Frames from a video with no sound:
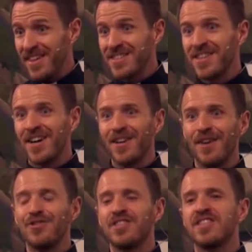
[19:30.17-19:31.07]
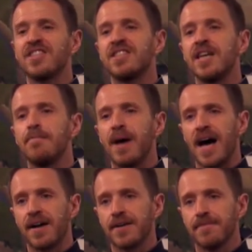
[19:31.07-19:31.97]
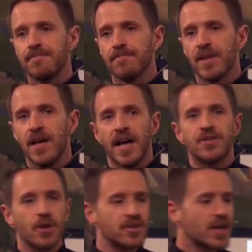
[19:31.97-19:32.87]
not enough just to sit back. And so there's a